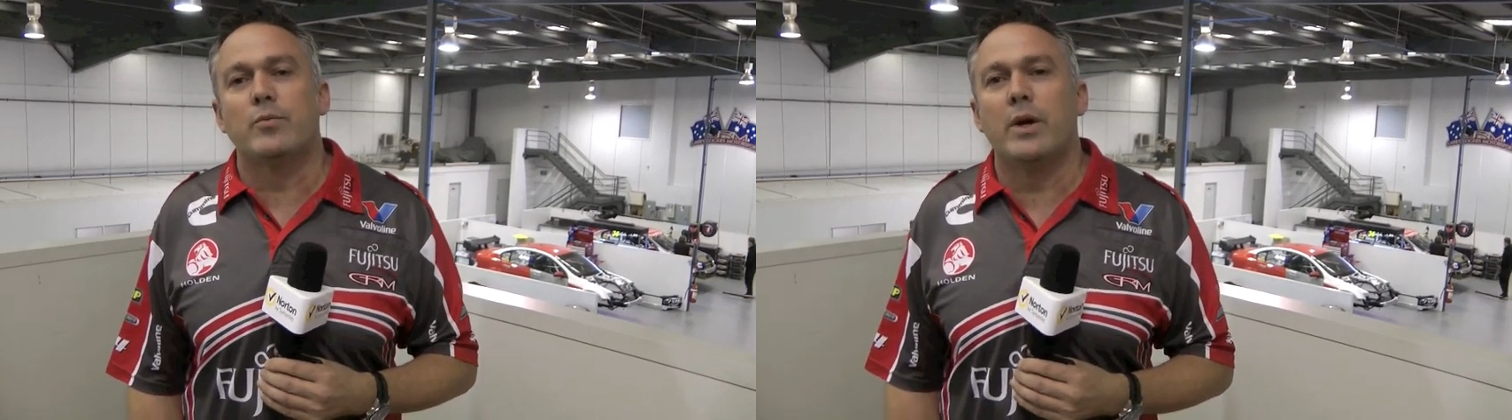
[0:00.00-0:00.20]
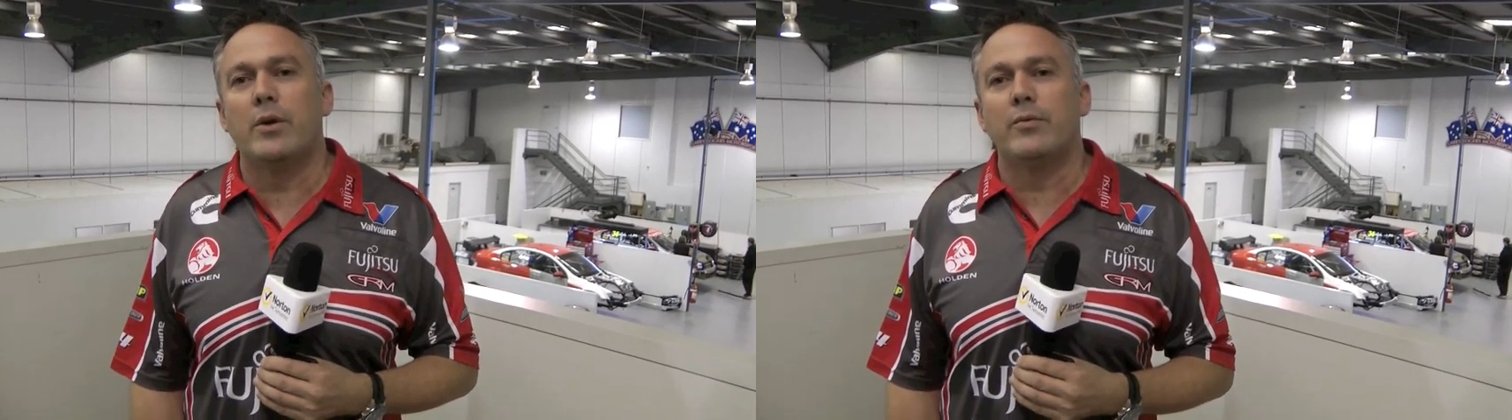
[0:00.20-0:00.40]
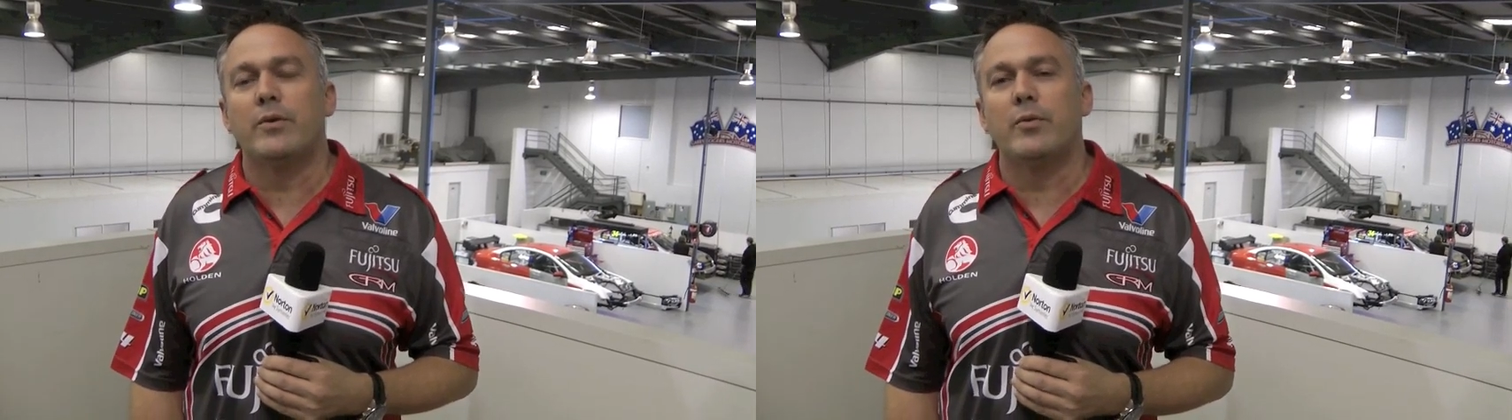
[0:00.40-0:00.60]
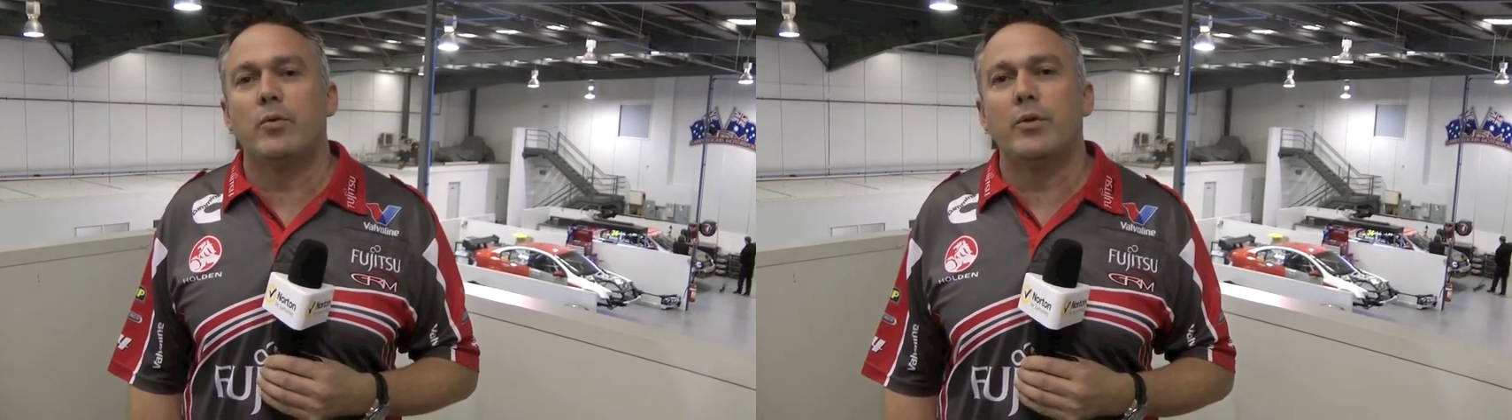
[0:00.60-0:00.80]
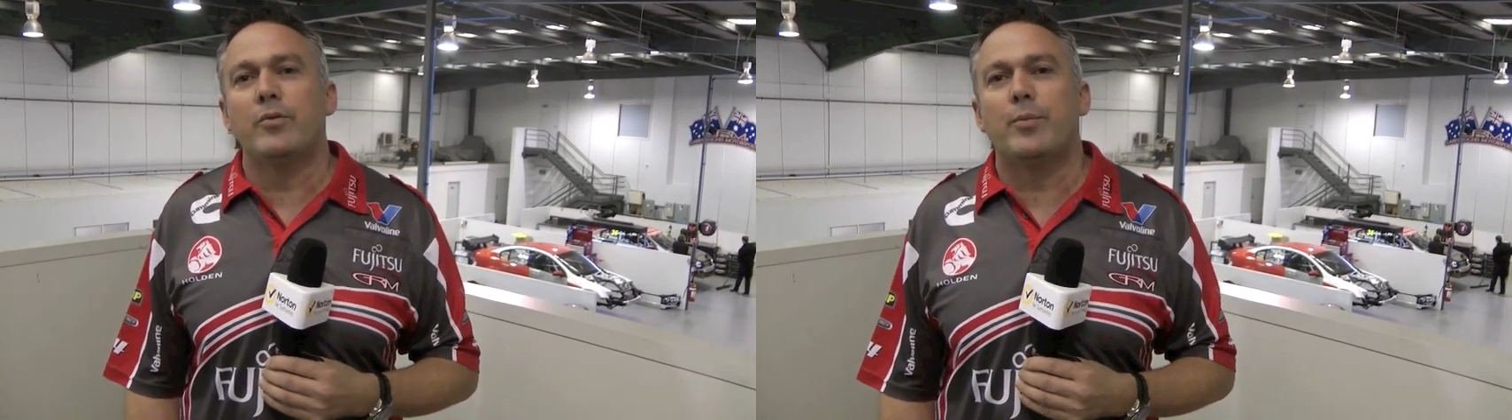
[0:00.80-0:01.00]
Brad, off, I
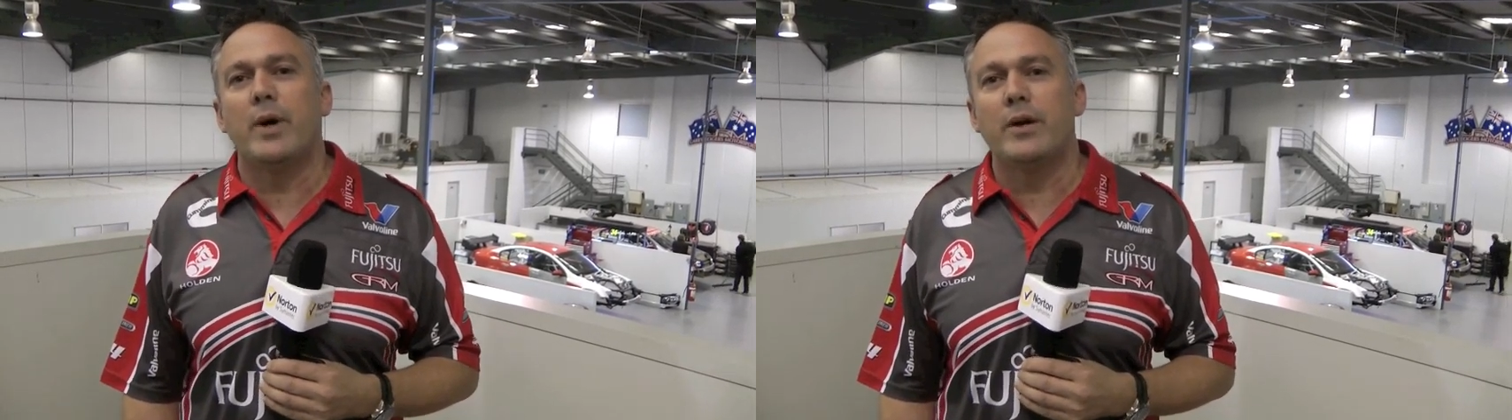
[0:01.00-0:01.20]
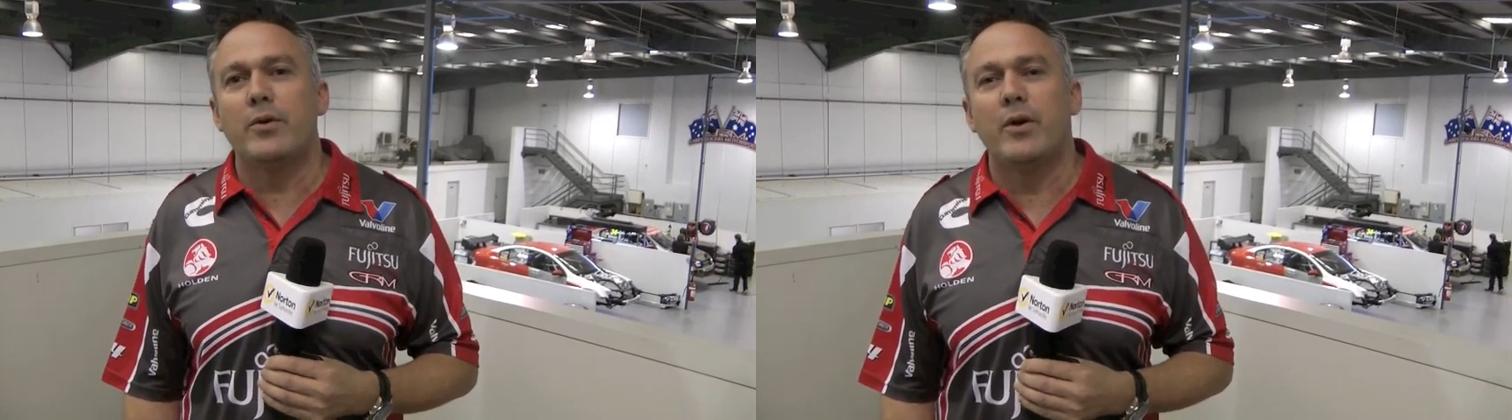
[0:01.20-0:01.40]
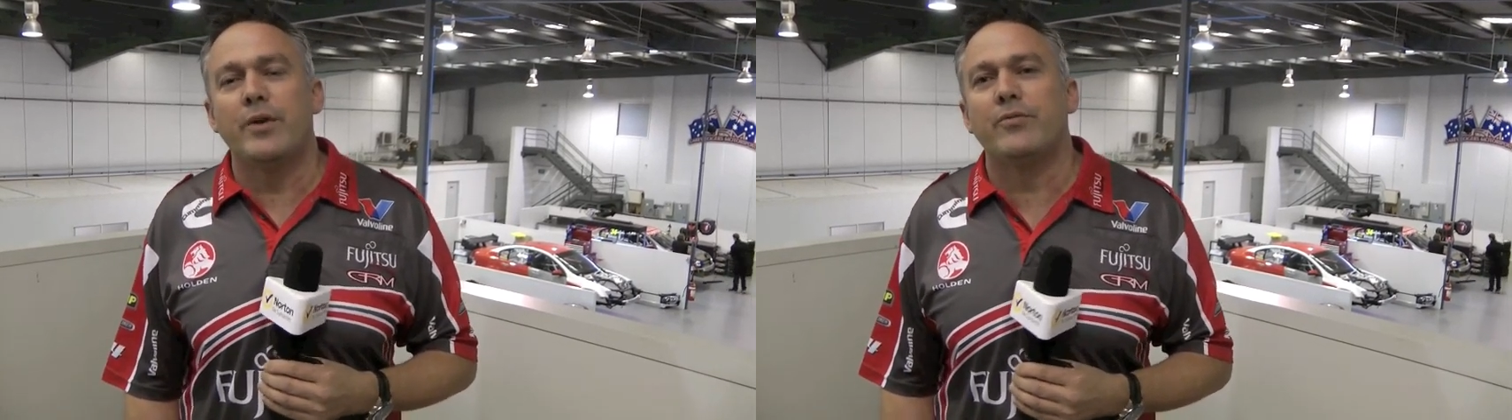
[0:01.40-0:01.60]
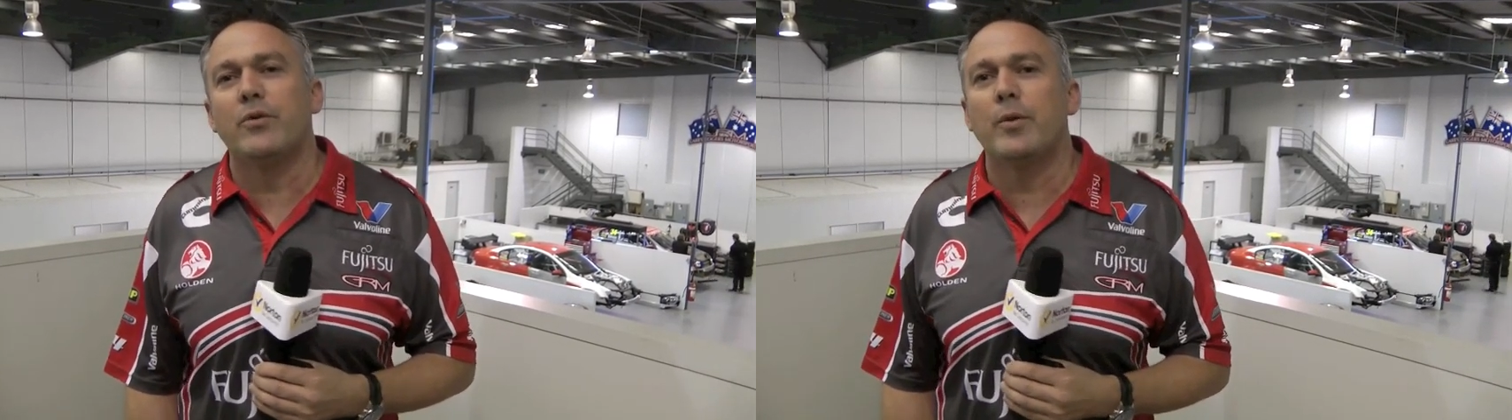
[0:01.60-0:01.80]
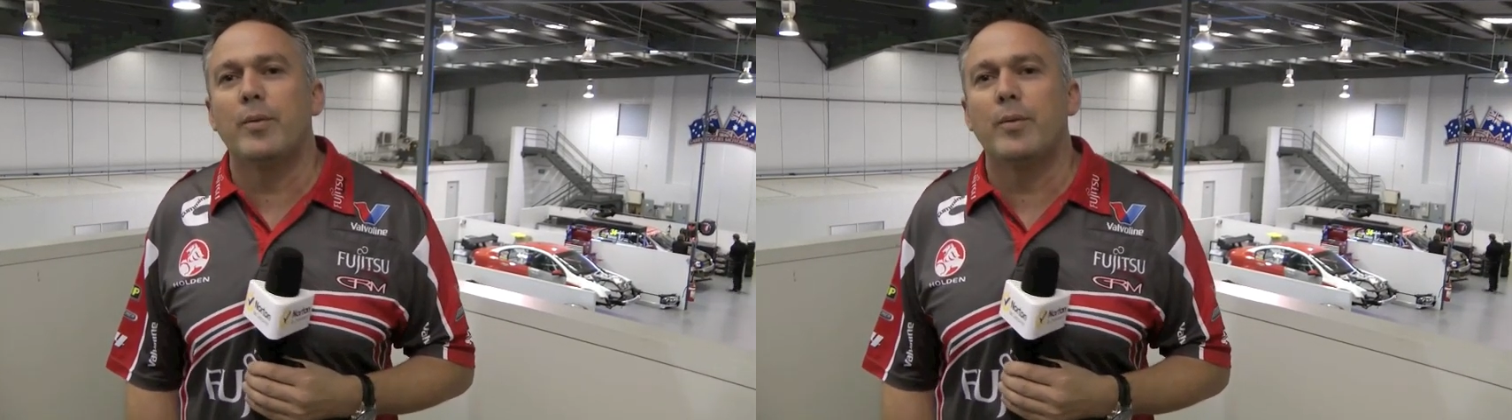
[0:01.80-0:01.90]
worked with Brad in '94